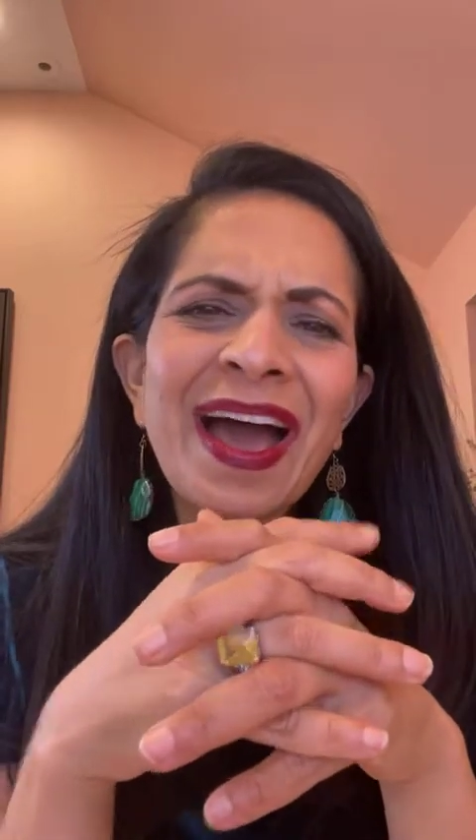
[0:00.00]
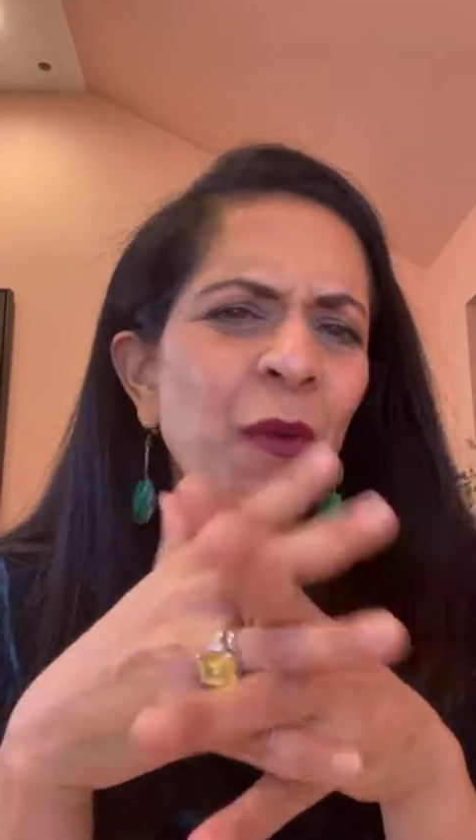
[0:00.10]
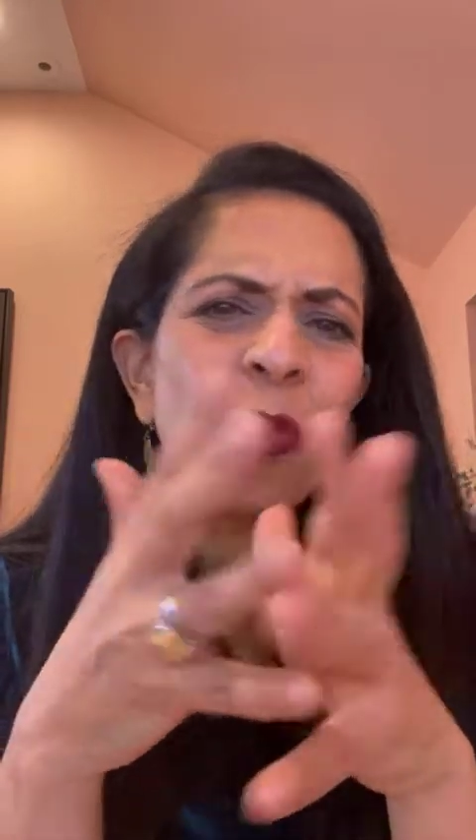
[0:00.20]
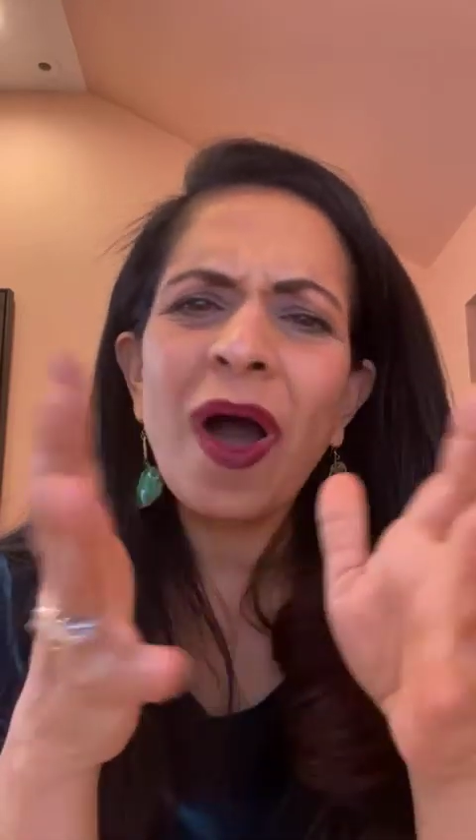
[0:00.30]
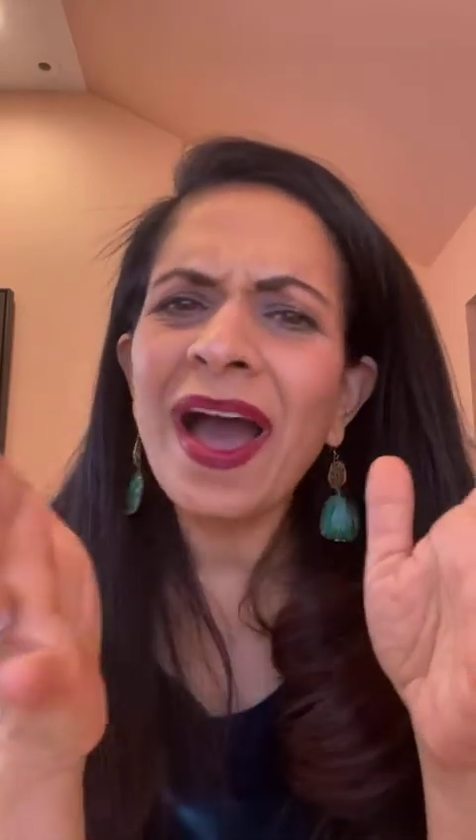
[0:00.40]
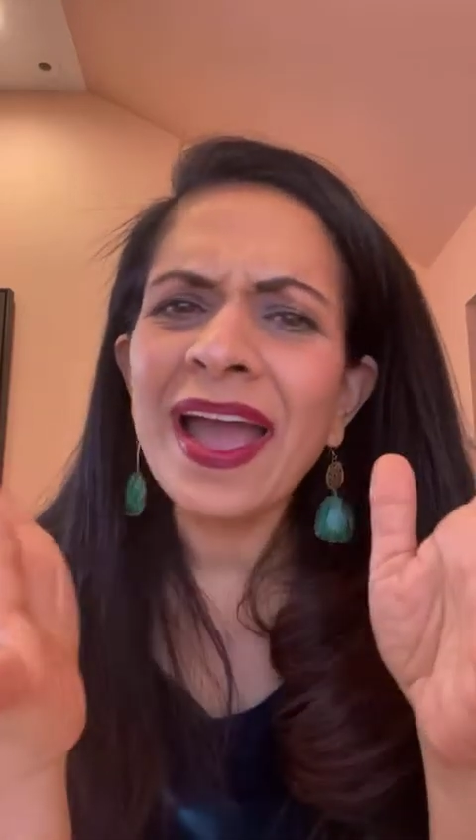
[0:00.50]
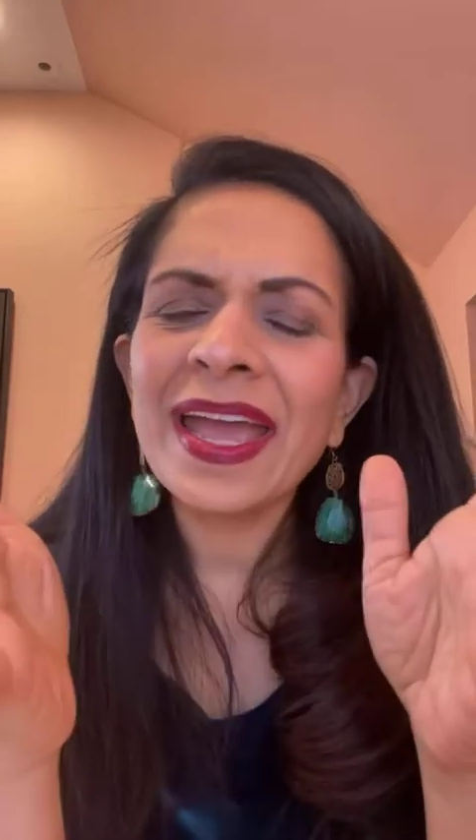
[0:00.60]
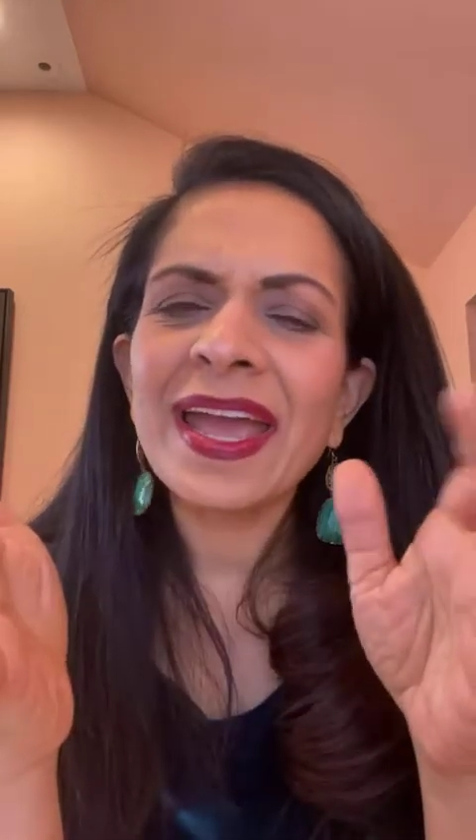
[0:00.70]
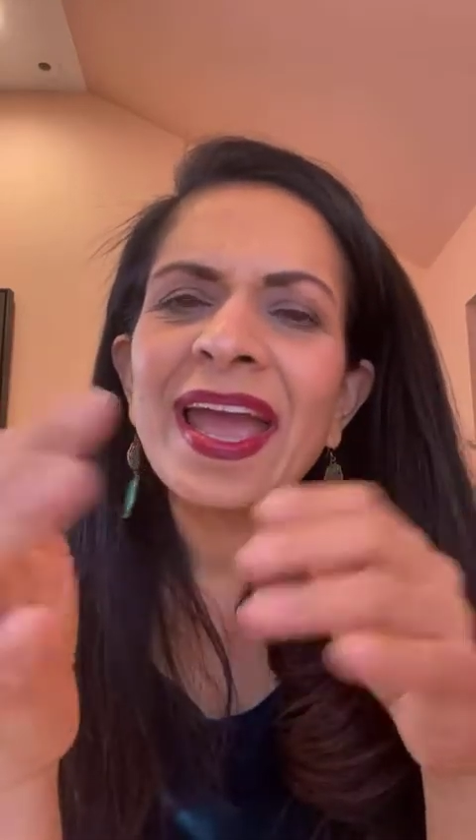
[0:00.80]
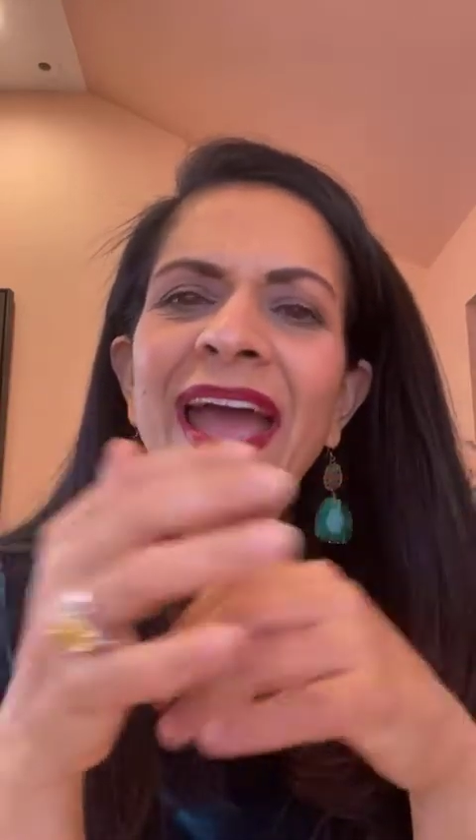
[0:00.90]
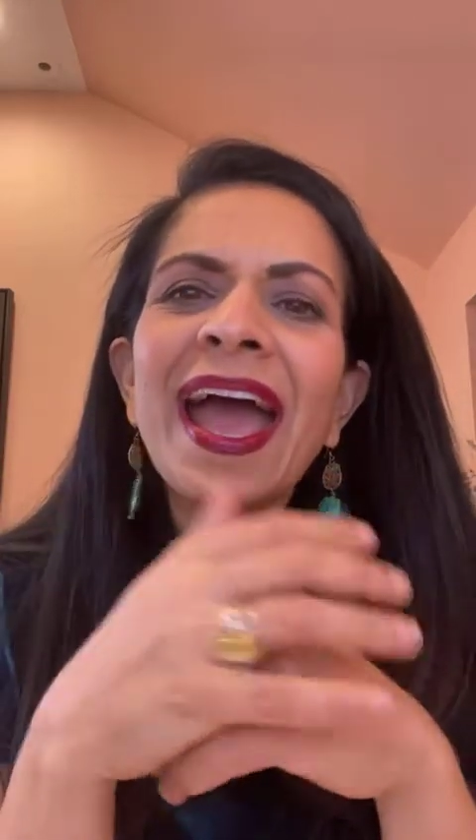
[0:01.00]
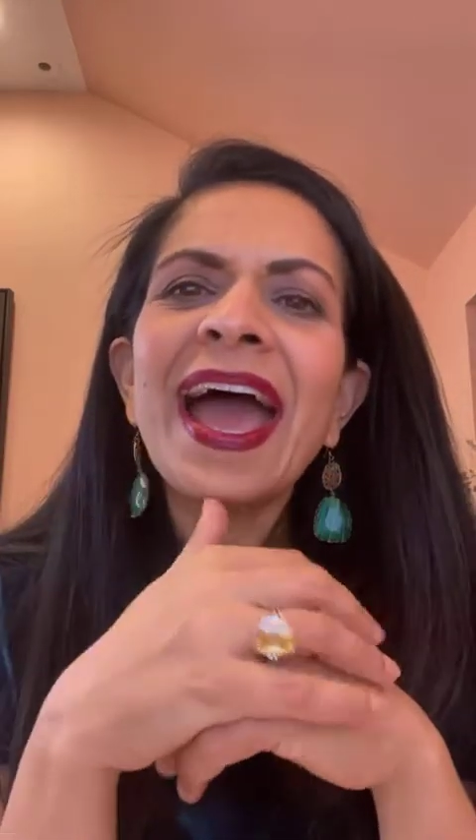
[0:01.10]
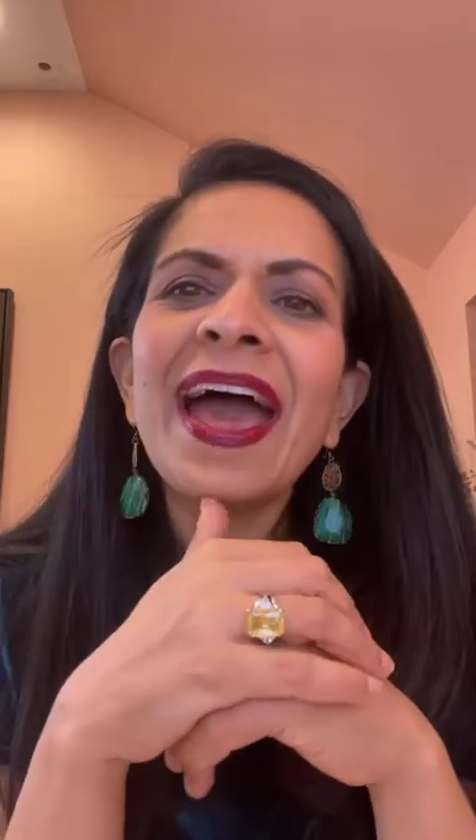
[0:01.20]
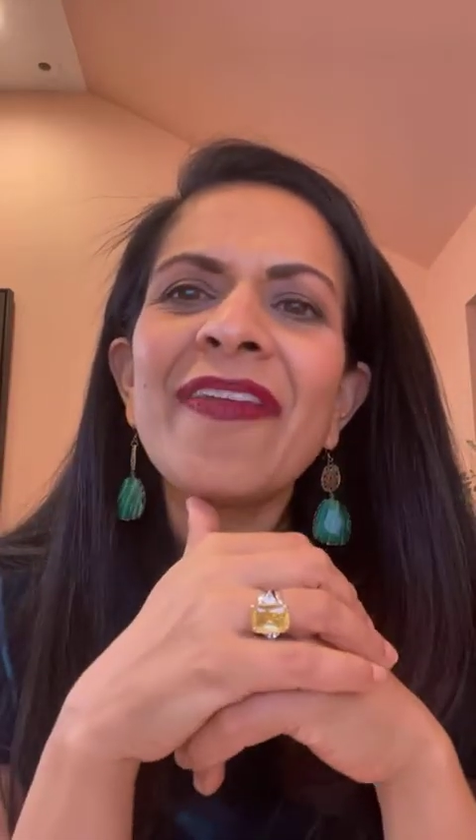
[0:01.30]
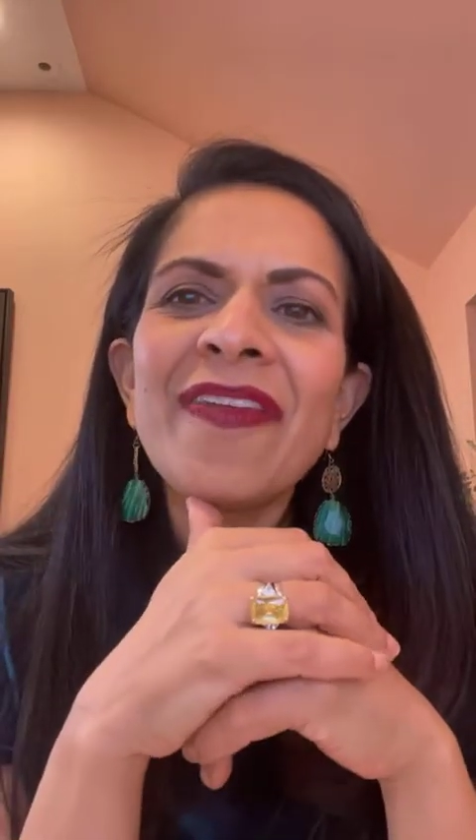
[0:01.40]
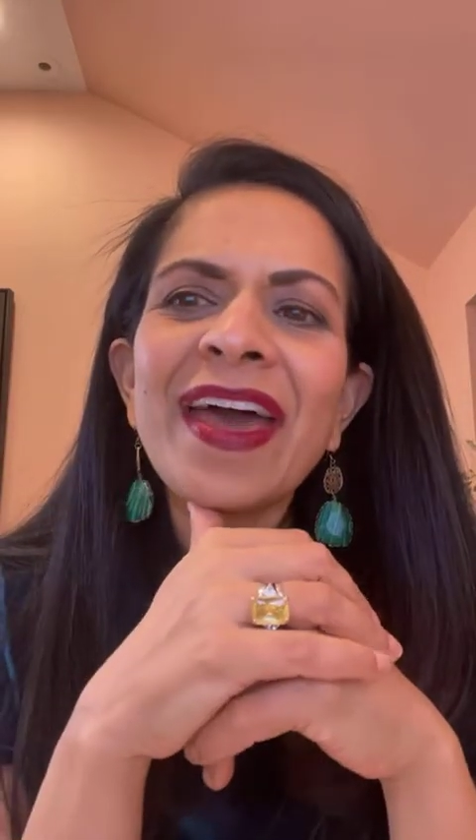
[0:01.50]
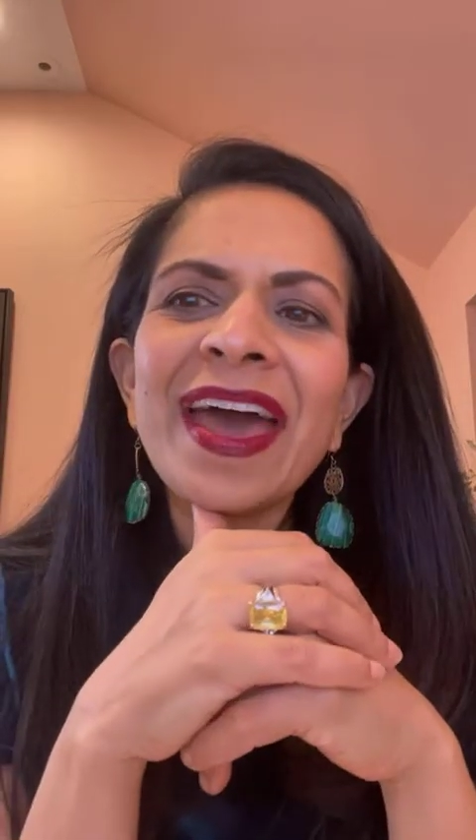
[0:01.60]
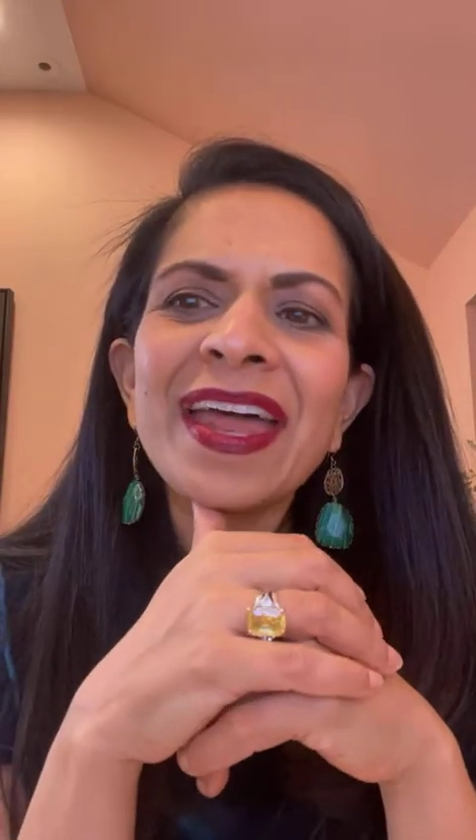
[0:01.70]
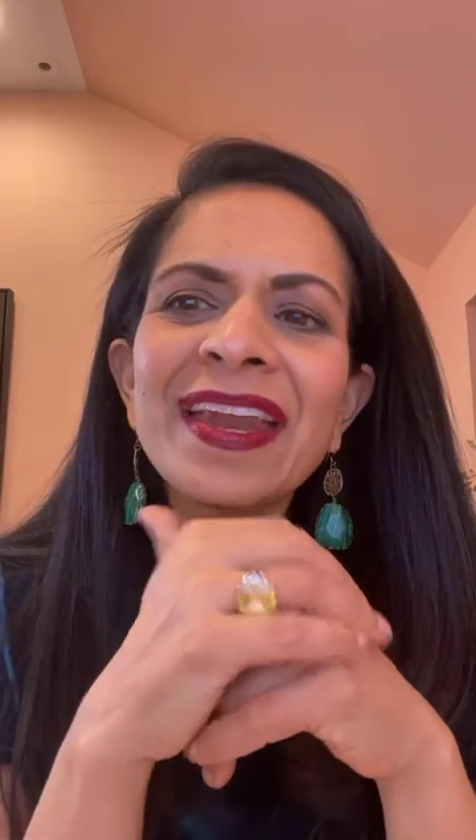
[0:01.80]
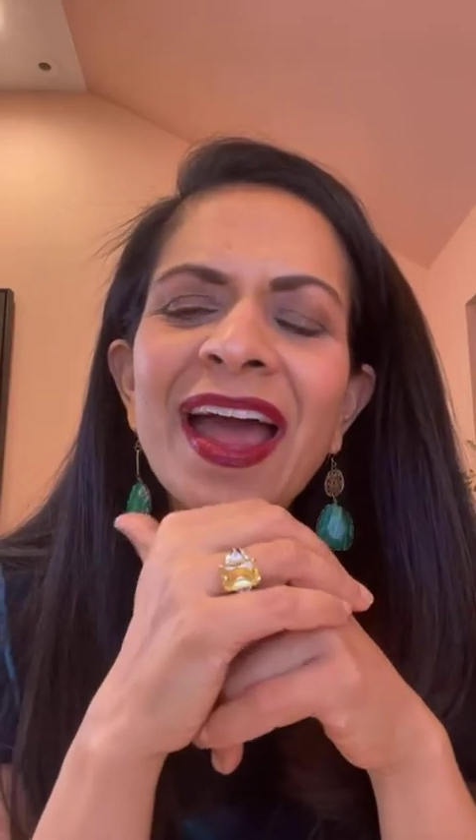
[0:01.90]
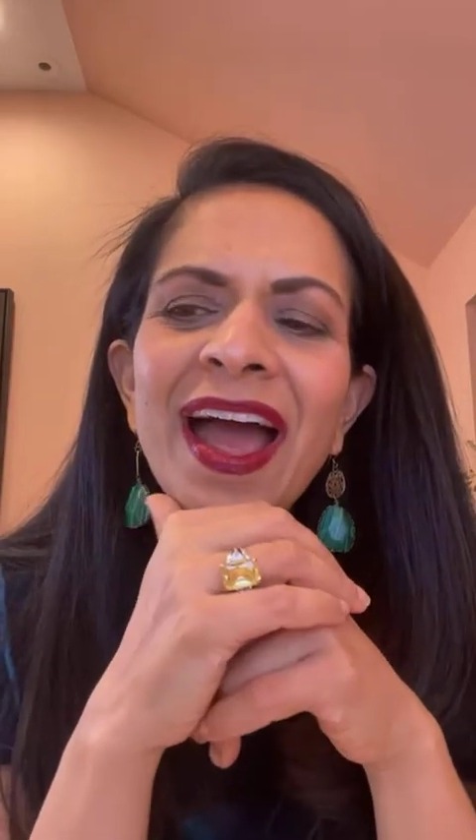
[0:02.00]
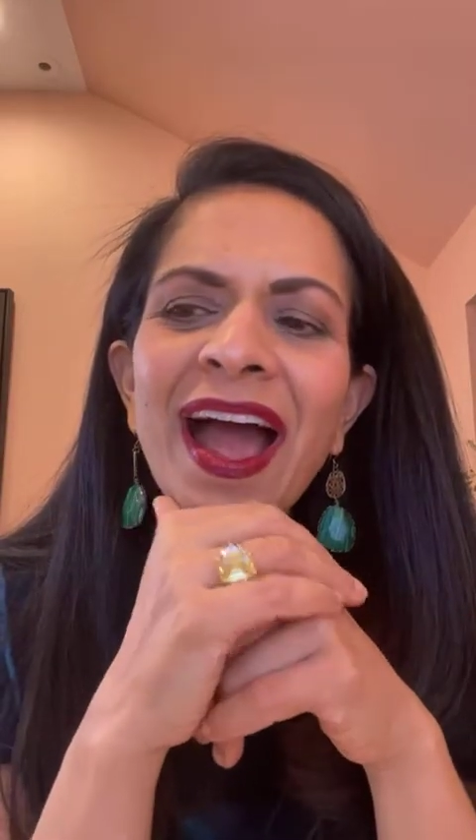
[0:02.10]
Why? And then